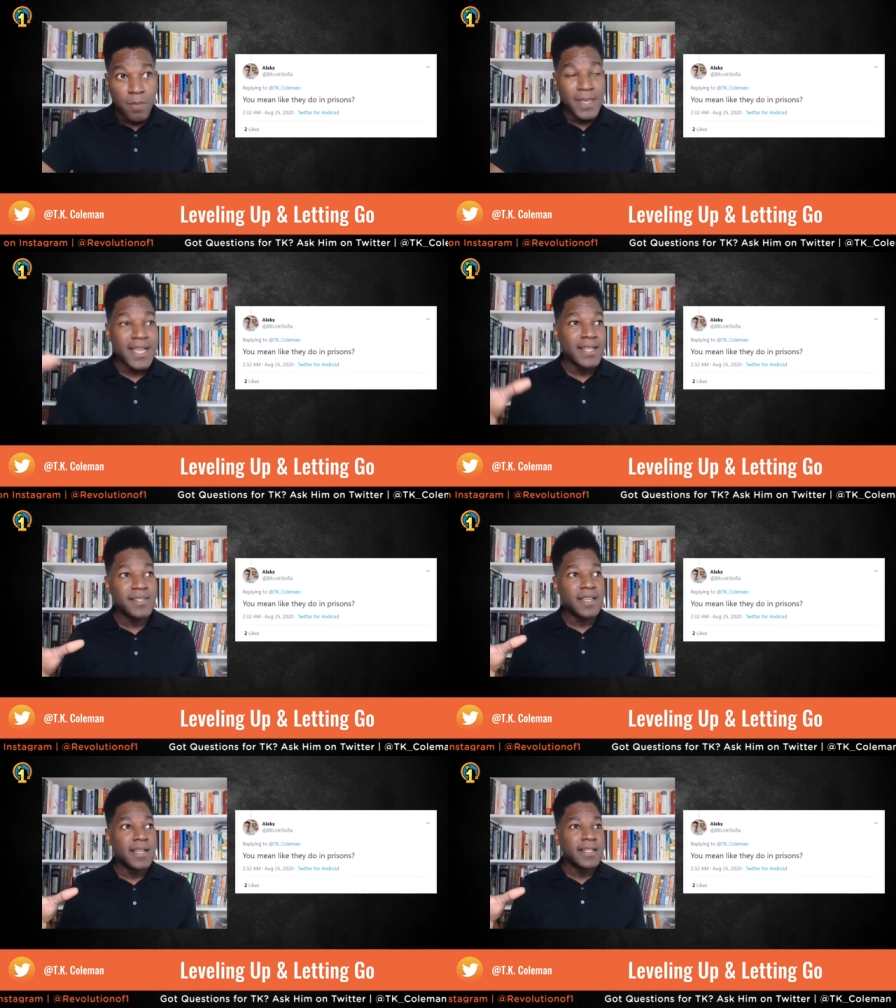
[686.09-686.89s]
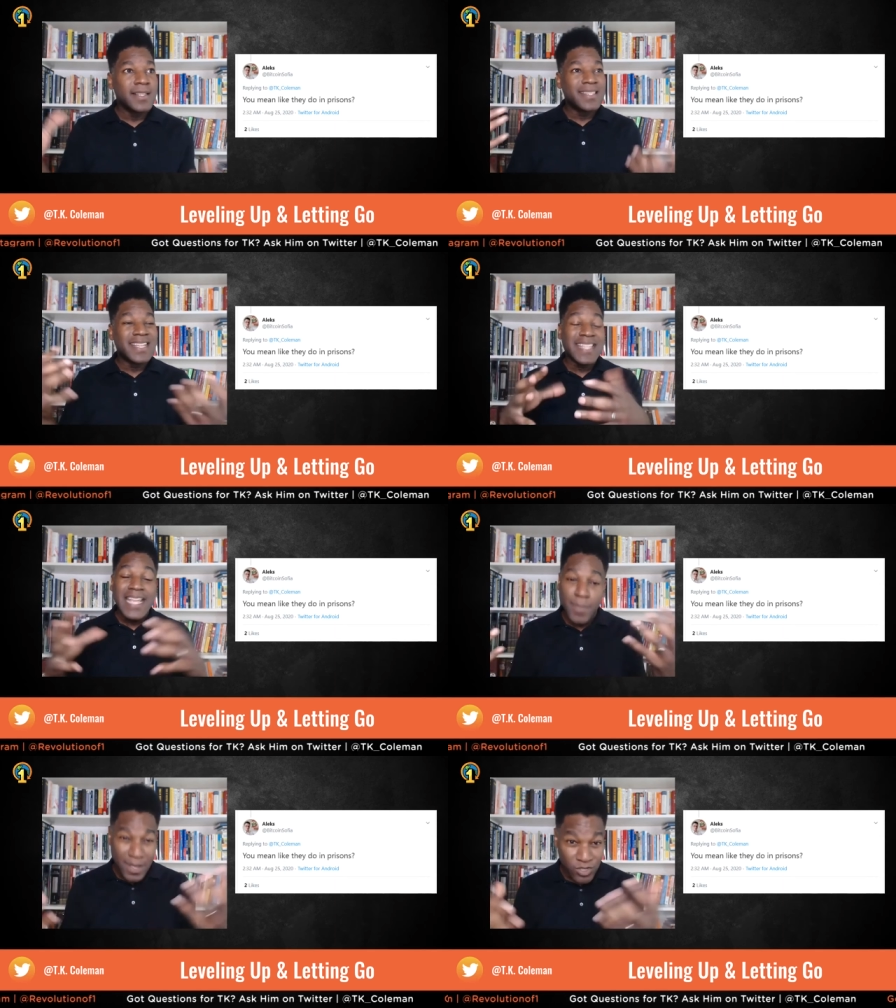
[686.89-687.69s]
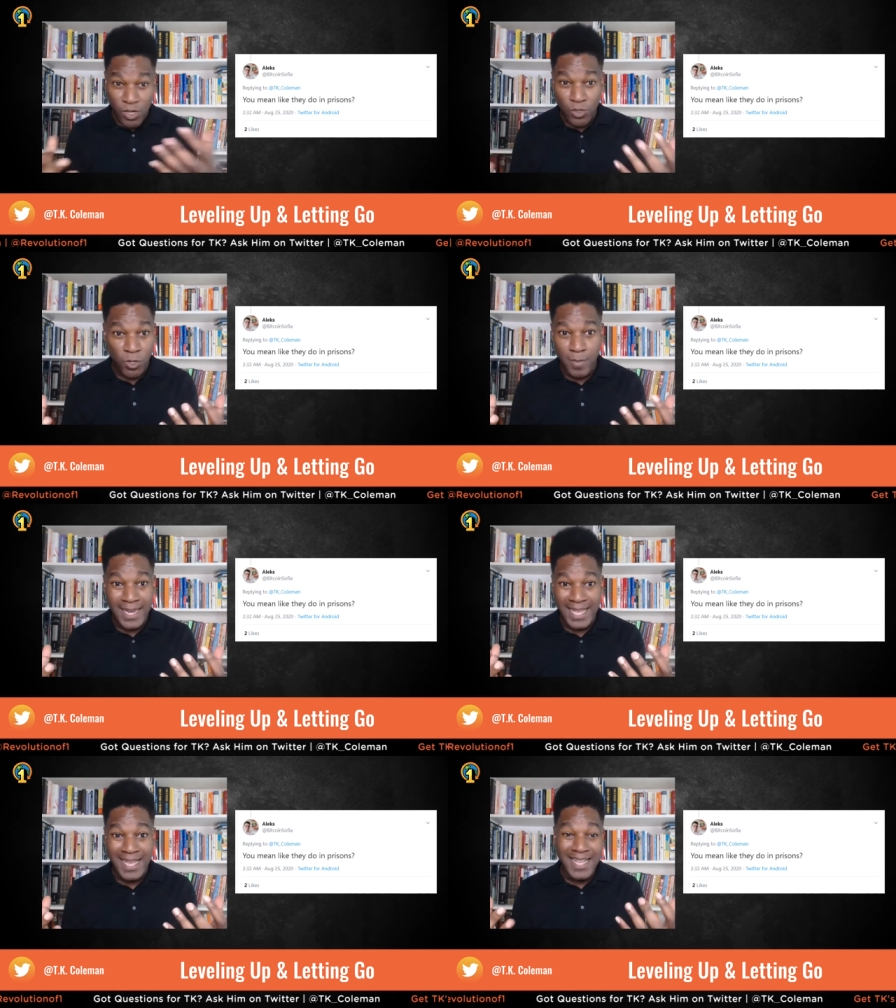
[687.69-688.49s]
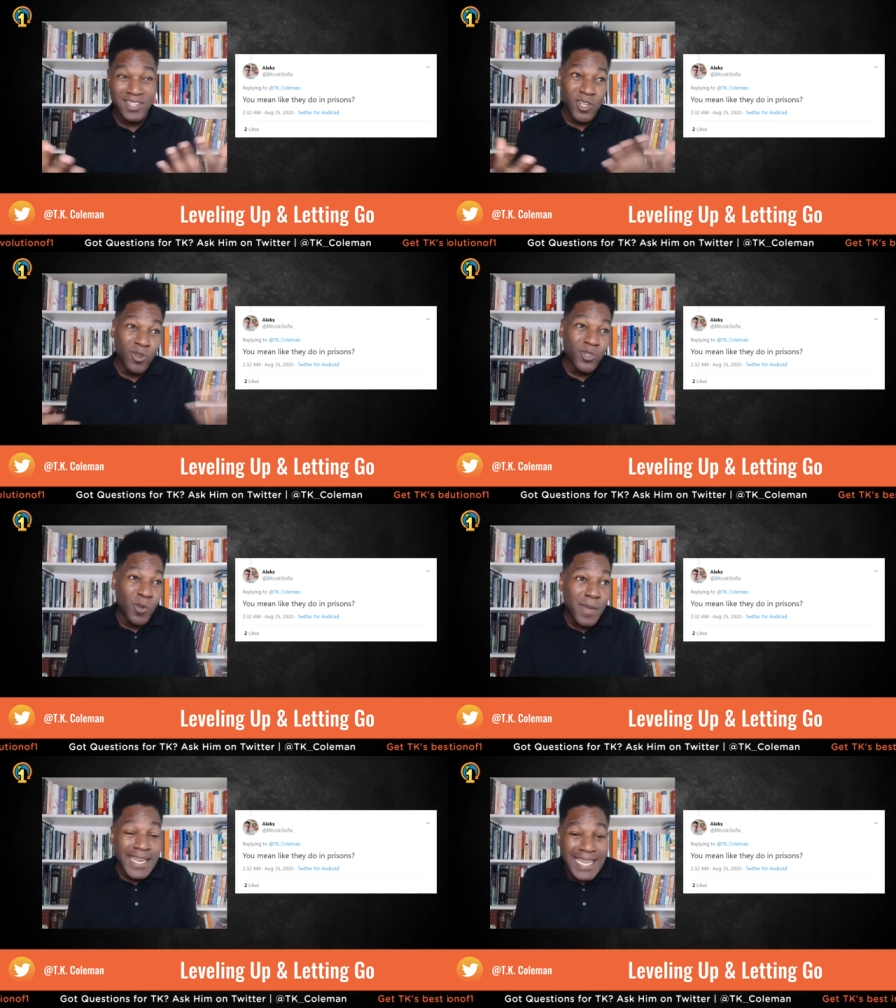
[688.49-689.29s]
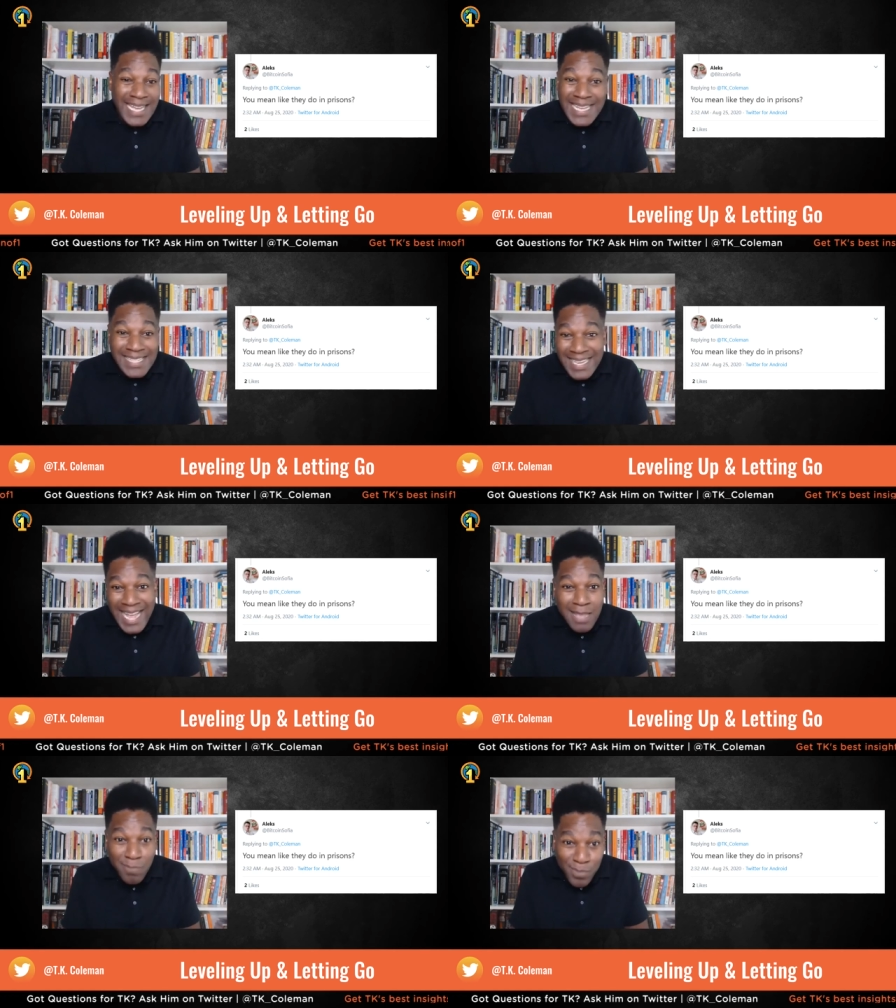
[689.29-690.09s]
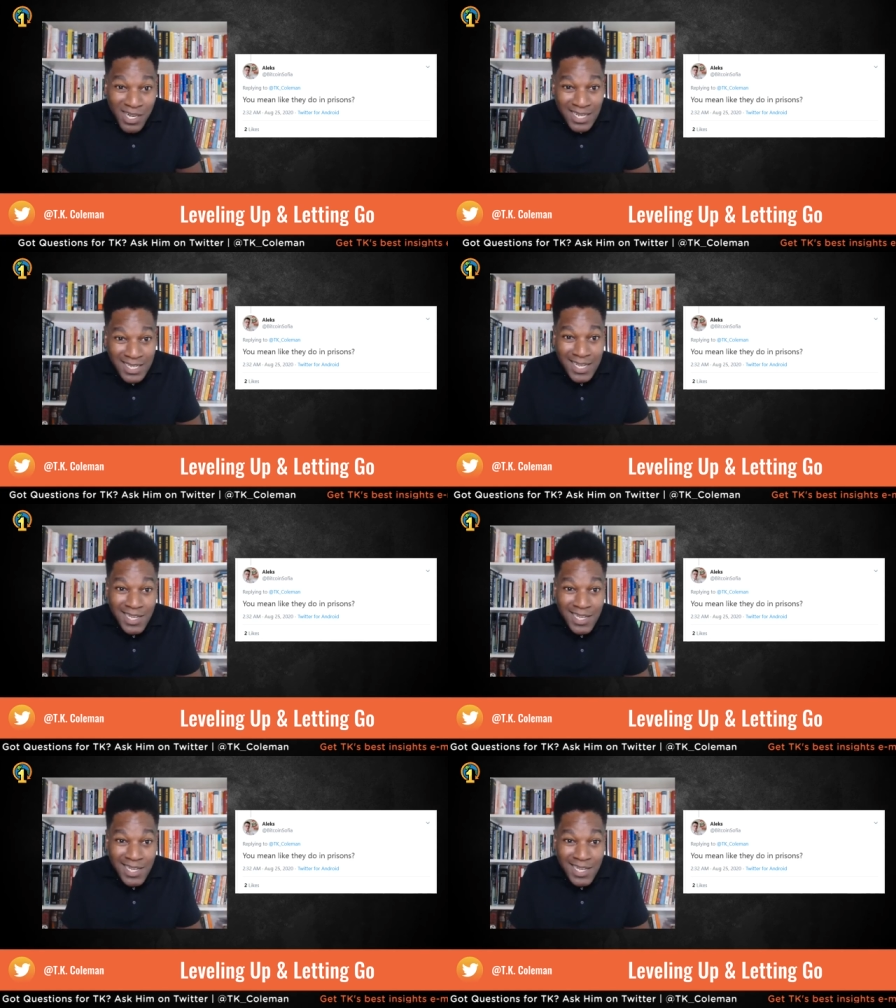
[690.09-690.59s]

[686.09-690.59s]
Because the thing about social media is social media isn't a book.